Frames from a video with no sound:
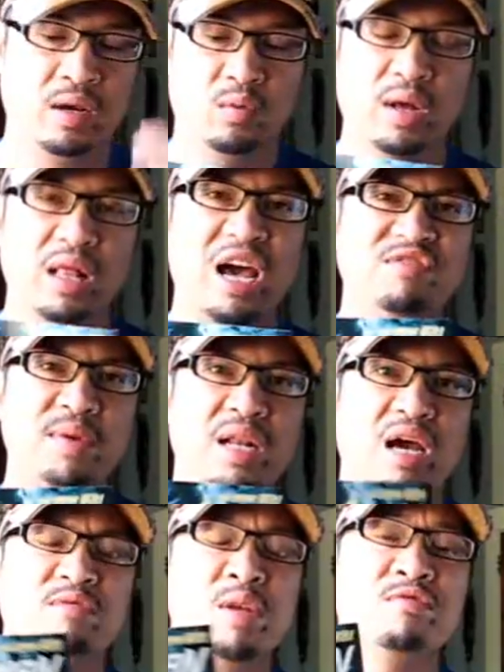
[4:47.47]
Well, I've
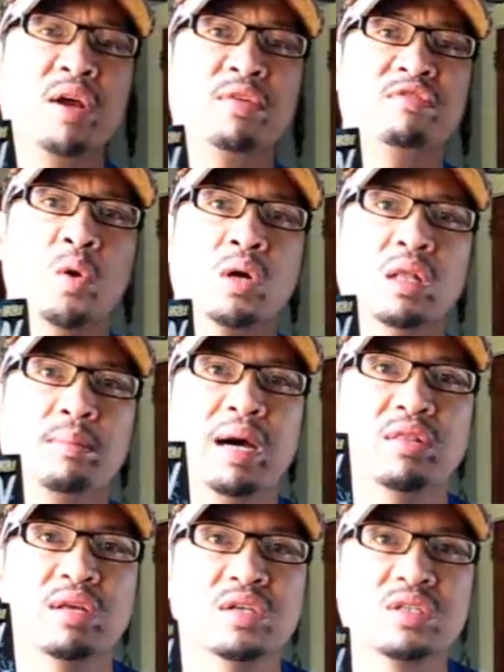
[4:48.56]
been very vocal
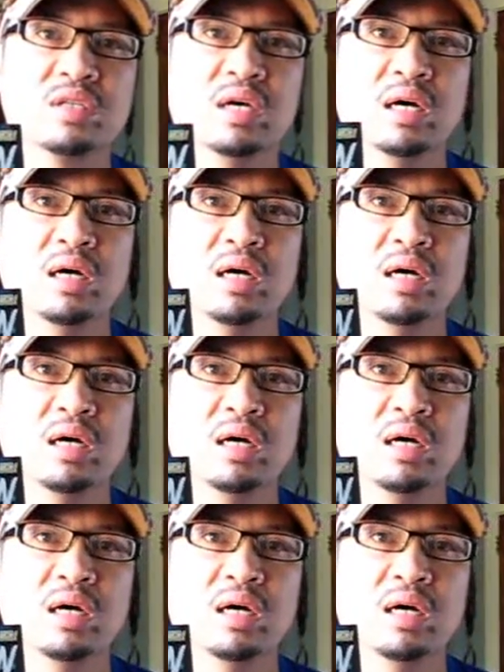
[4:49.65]
about this